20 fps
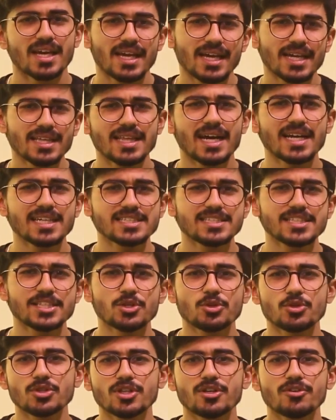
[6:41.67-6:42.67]
In
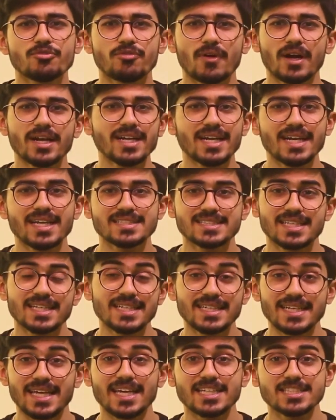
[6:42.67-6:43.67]
ICO, the
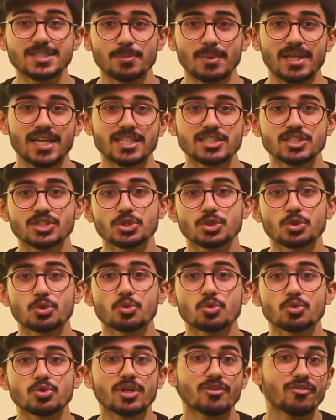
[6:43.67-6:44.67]
fundraising takes place
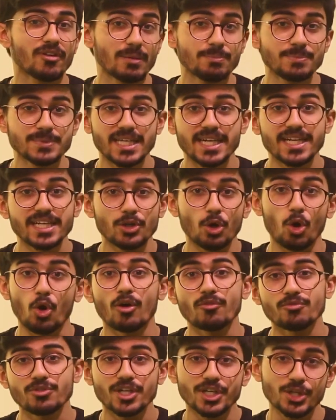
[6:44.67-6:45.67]
through the website
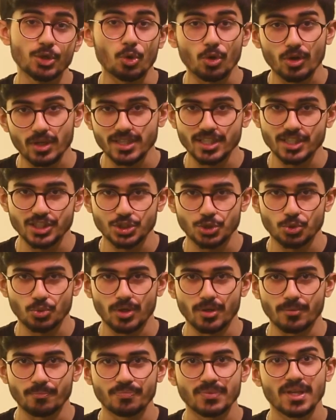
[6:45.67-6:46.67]
of the token
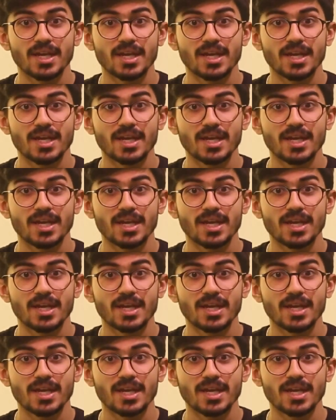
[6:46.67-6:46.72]
issuer.